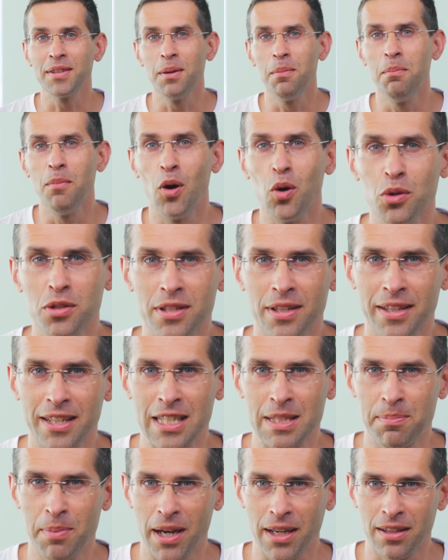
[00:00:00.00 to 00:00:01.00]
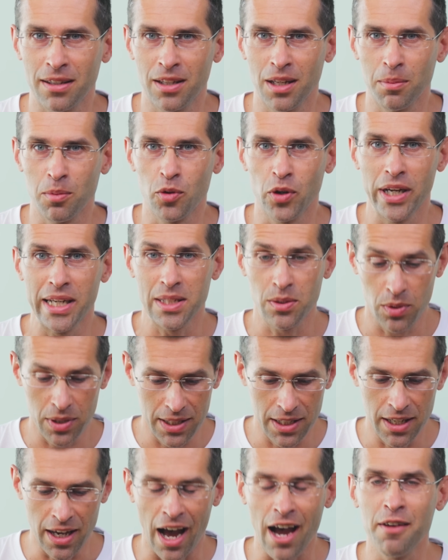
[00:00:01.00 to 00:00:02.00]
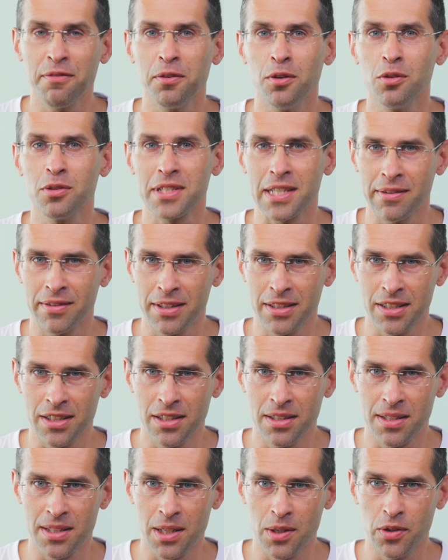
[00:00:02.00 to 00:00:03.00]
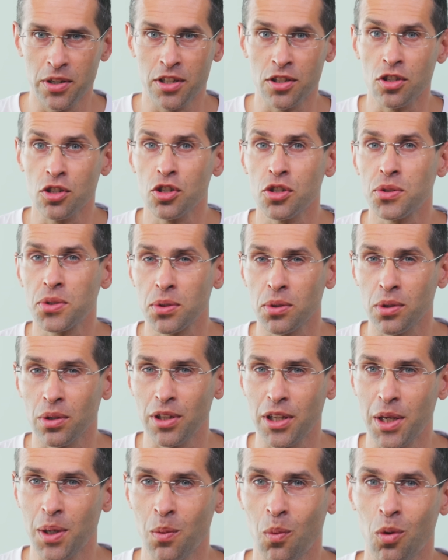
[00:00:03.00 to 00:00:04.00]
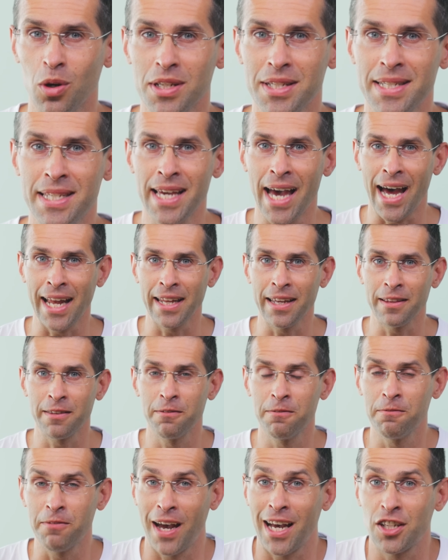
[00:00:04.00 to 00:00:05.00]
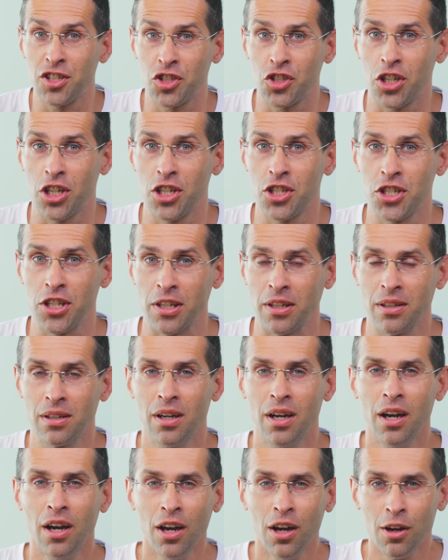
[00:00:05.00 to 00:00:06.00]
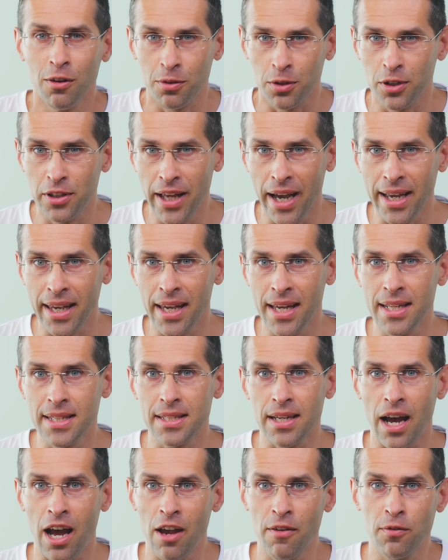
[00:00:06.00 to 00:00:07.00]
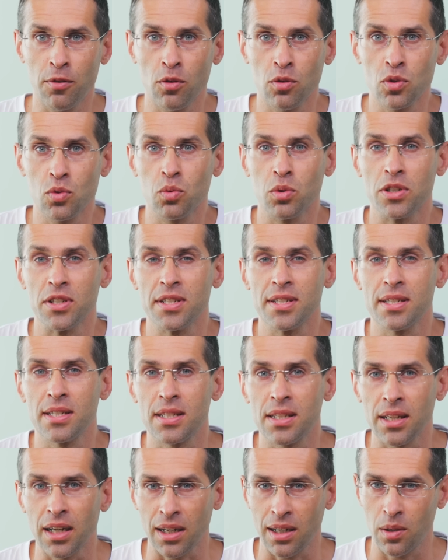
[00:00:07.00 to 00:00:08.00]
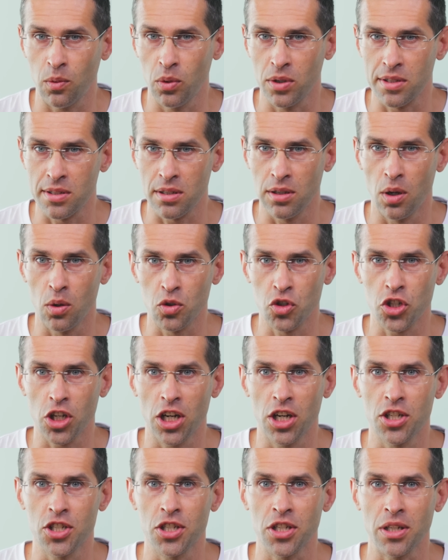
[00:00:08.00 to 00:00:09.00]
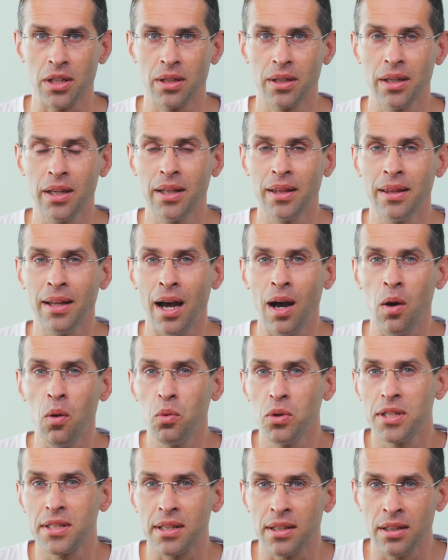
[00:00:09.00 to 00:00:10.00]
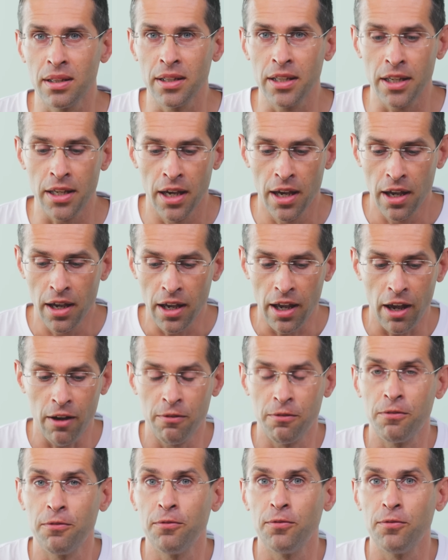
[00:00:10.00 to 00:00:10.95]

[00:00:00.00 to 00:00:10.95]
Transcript: of the most unexpected upgrades with the iPhone 17 series surely was the added fast charging. For decades, iPhones were stuck with slow charging, and now we suddenly have